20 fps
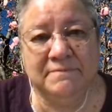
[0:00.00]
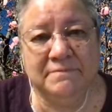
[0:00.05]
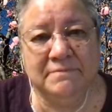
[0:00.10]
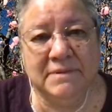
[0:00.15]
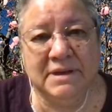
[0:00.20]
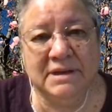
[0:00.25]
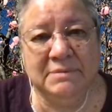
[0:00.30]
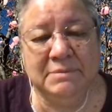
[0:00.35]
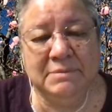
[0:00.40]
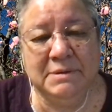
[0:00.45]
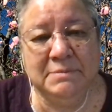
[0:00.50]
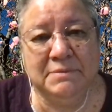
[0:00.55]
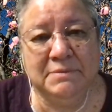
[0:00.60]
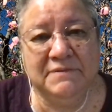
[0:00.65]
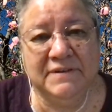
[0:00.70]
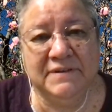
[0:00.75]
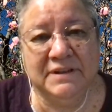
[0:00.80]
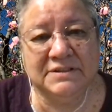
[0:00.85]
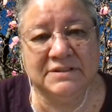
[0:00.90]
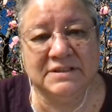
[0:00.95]
many people
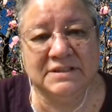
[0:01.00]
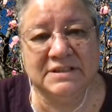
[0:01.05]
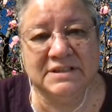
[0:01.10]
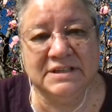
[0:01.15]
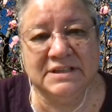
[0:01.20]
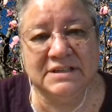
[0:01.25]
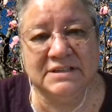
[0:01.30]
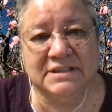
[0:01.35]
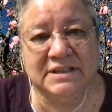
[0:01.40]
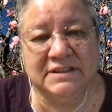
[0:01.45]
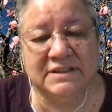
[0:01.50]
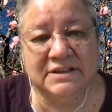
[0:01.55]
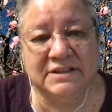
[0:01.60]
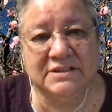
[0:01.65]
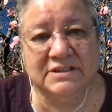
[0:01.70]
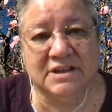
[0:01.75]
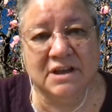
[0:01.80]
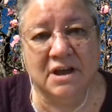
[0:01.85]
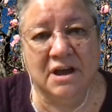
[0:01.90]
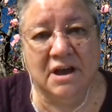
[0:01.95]
fail to see, is that
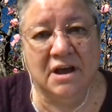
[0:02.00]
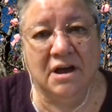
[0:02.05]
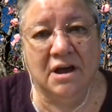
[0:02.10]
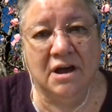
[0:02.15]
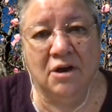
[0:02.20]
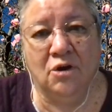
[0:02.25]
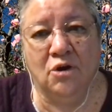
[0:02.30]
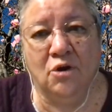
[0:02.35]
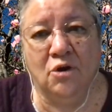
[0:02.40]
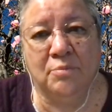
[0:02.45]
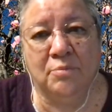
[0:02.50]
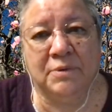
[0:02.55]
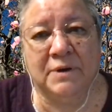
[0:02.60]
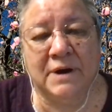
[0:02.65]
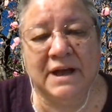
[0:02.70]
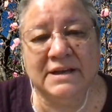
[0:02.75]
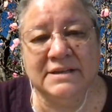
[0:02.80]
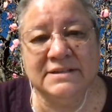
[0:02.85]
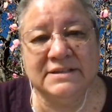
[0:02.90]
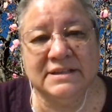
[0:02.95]
there's a whole
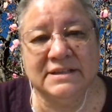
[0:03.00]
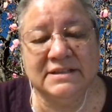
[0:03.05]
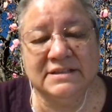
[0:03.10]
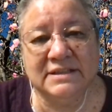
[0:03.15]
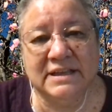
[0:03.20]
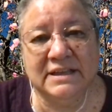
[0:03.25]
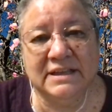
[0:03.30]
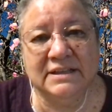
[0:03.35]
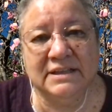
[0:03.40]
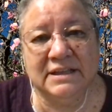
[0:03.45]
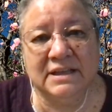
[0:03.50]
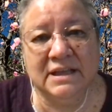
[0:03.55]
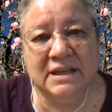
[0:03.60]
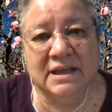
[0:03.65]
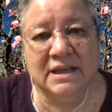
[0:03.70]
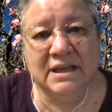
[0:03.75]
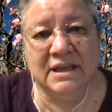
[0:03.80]
process, and